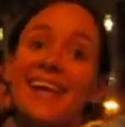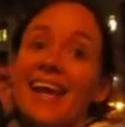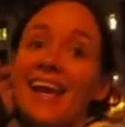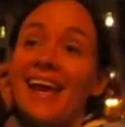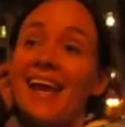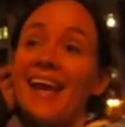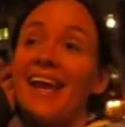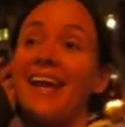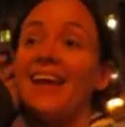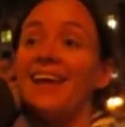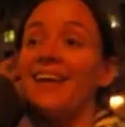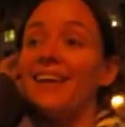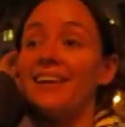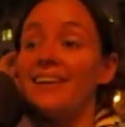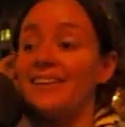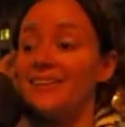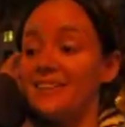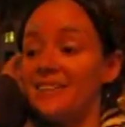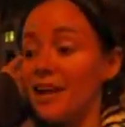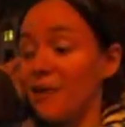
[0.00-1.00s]

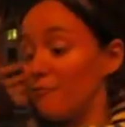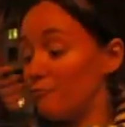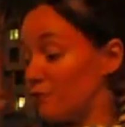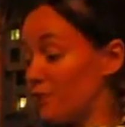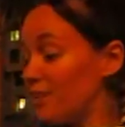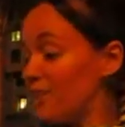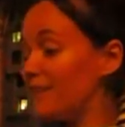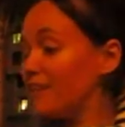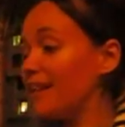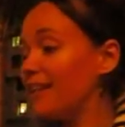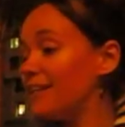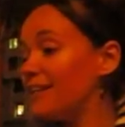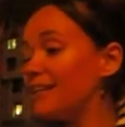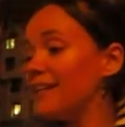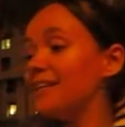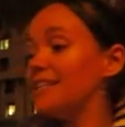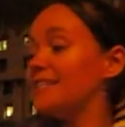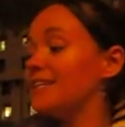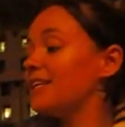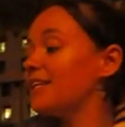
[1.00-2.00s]
And I'm really glad that
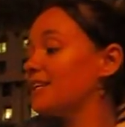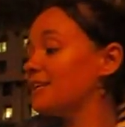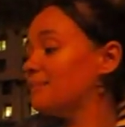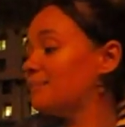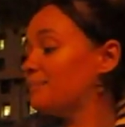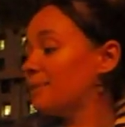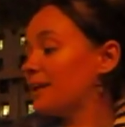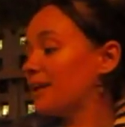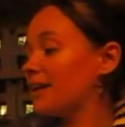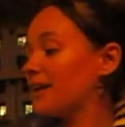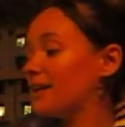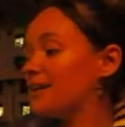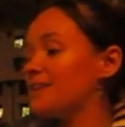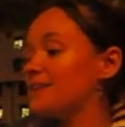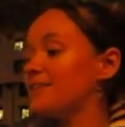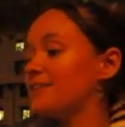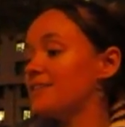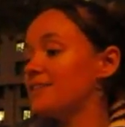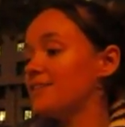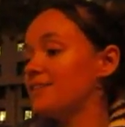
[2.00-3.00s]
I did,
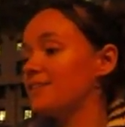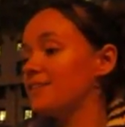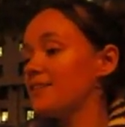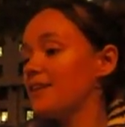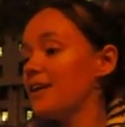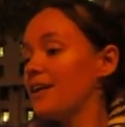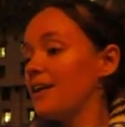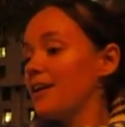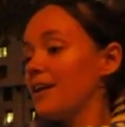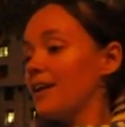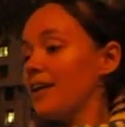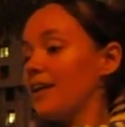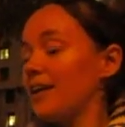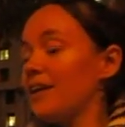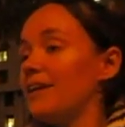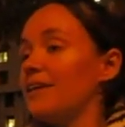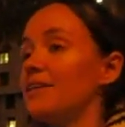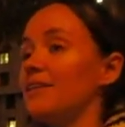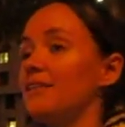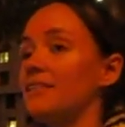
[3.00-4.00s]
because
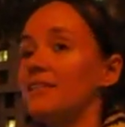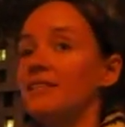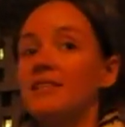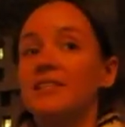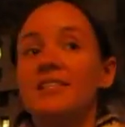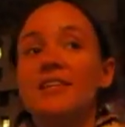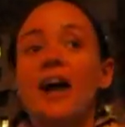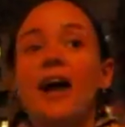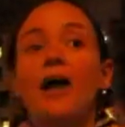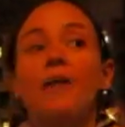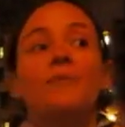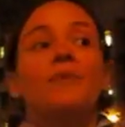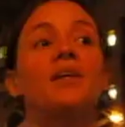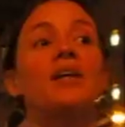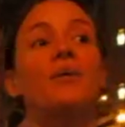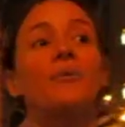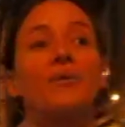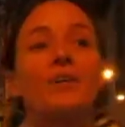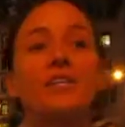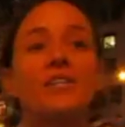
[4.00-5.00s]
in the time that
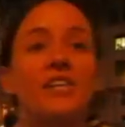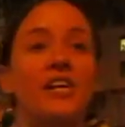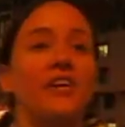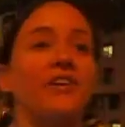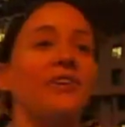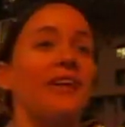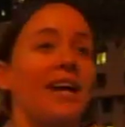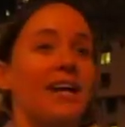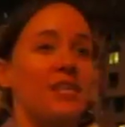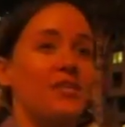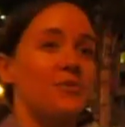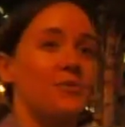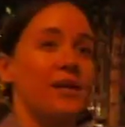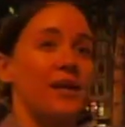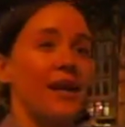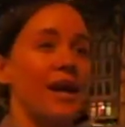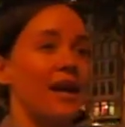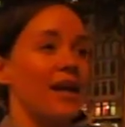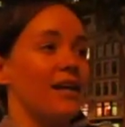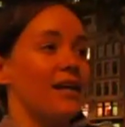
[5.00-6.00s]
I was here last
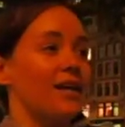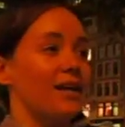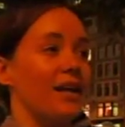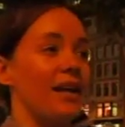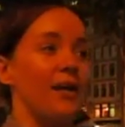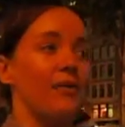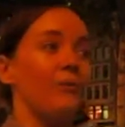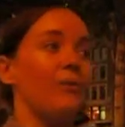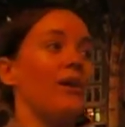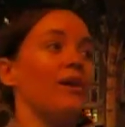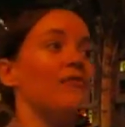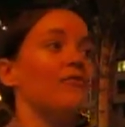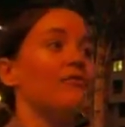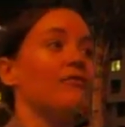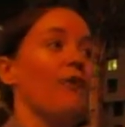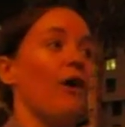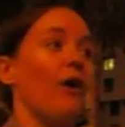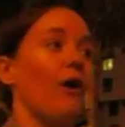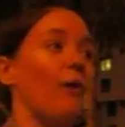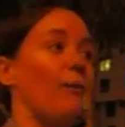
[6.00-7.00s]
weekend, it went
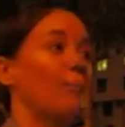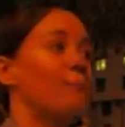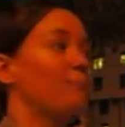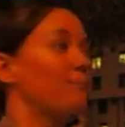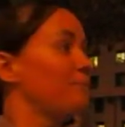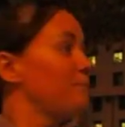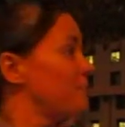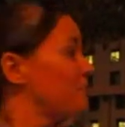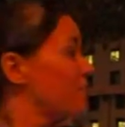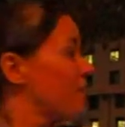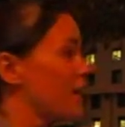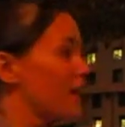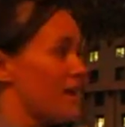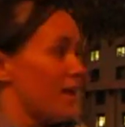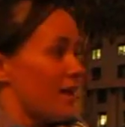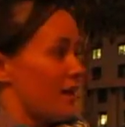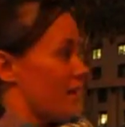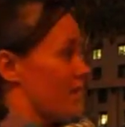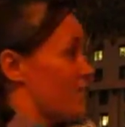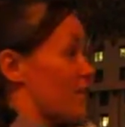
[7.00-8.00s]
from
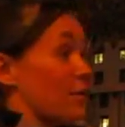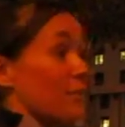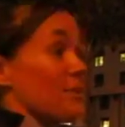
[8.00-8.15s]
there